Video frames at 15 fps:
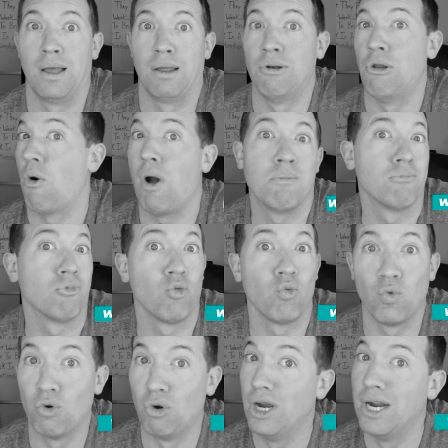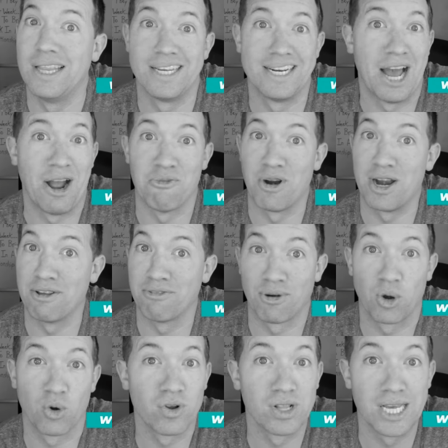No, I'm really not ready
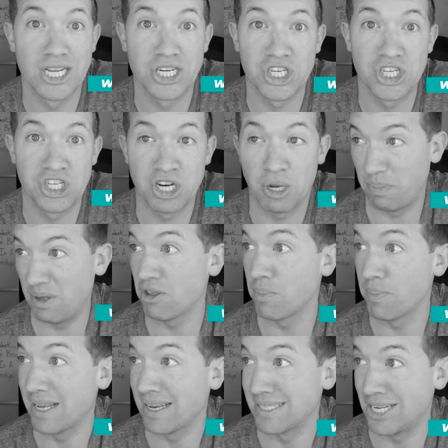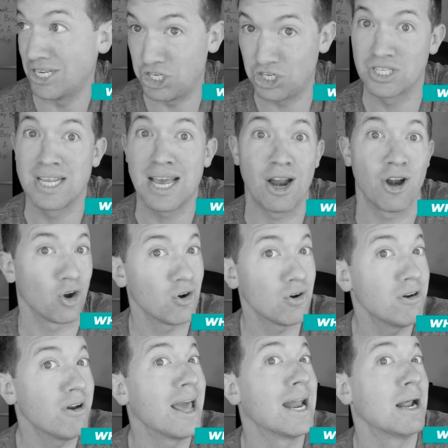for a relationship, either because I just got
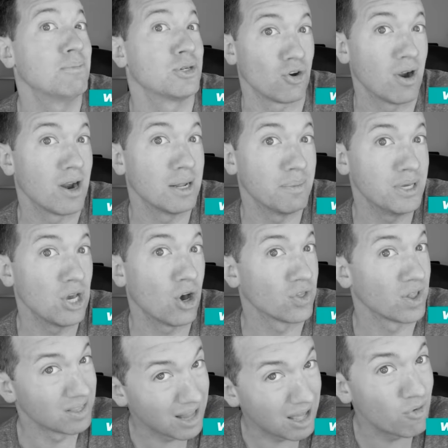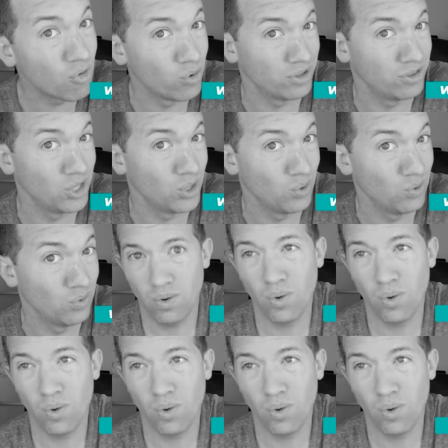hurt and I'm trying to be on the level with you,